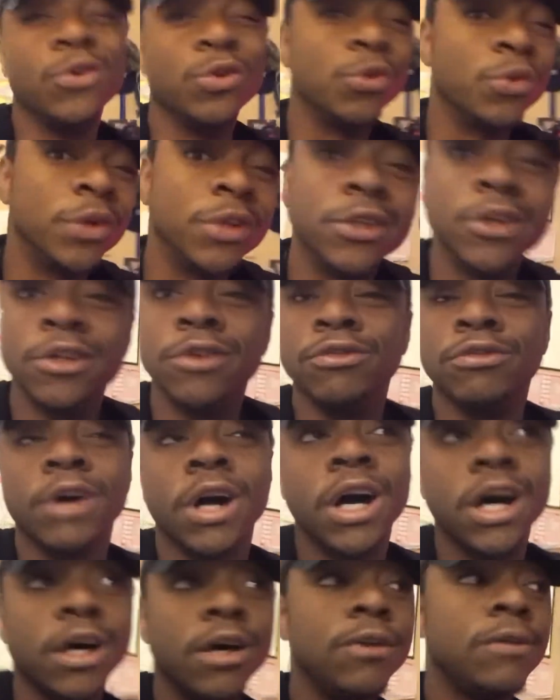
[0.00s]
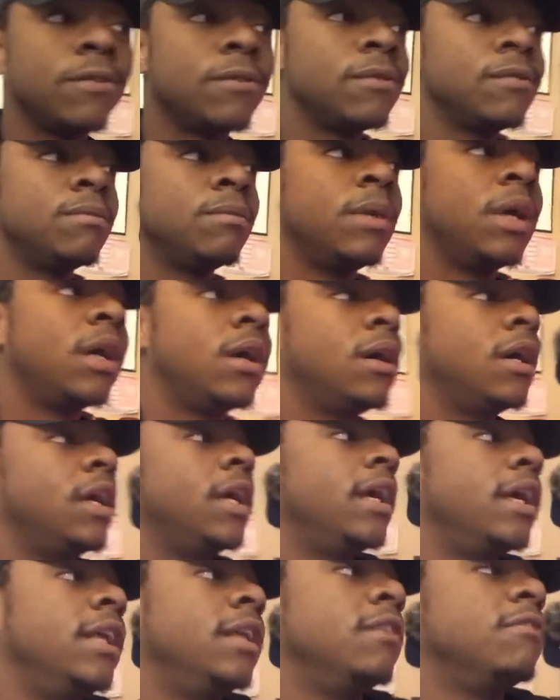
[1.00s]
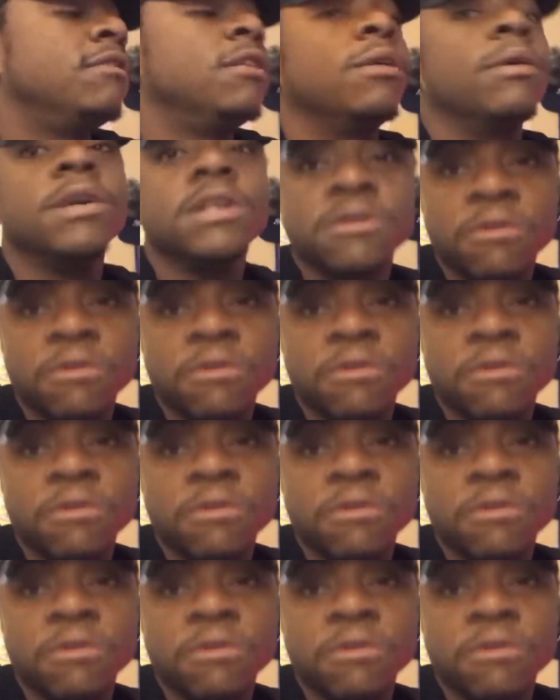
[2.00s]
335. And if there is a